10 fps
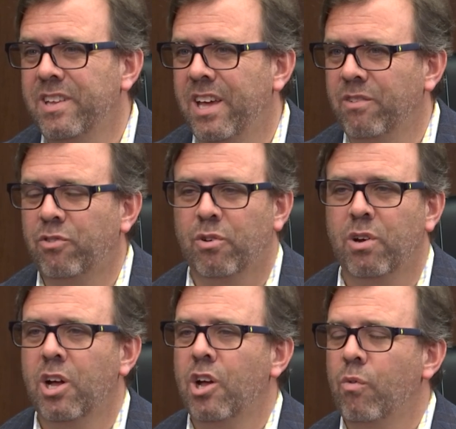And
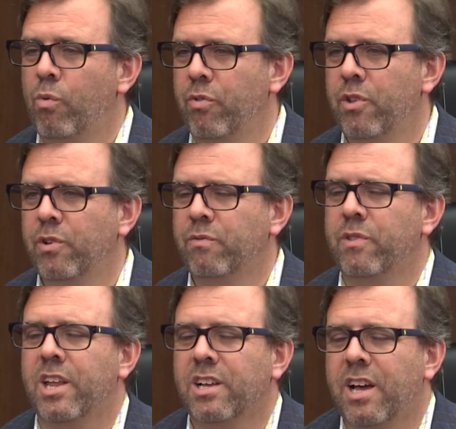so when, the,
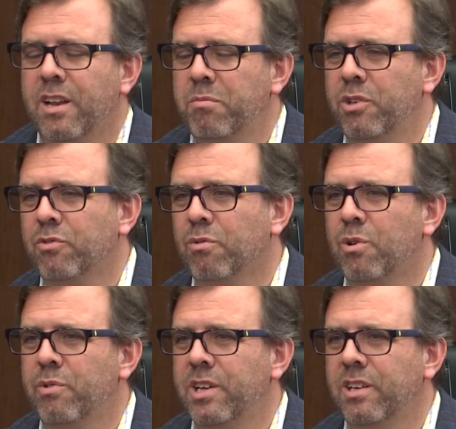when that economy is
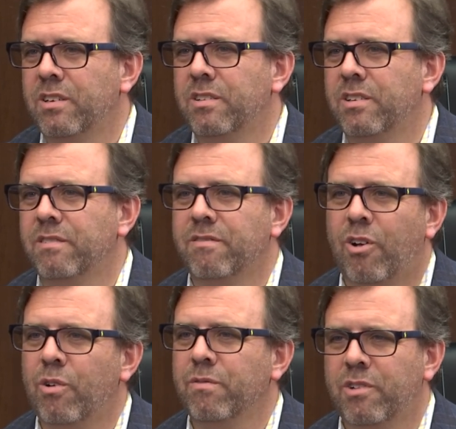growing, it
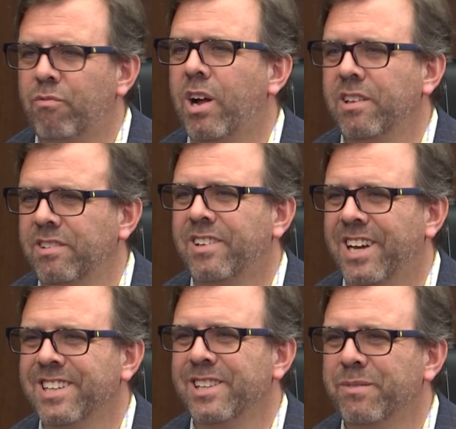all, a rising
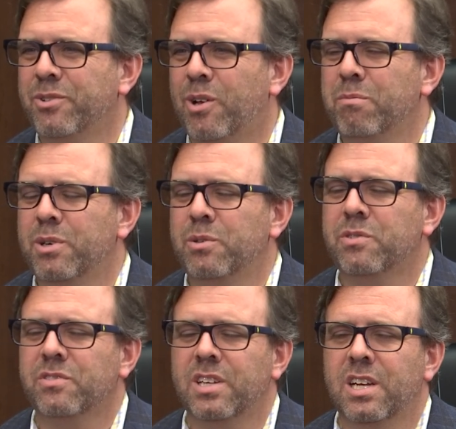tide lifts all
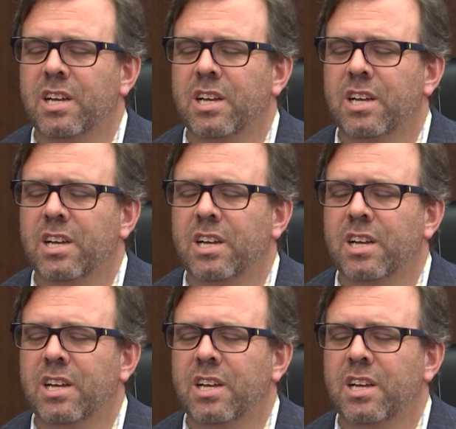boats.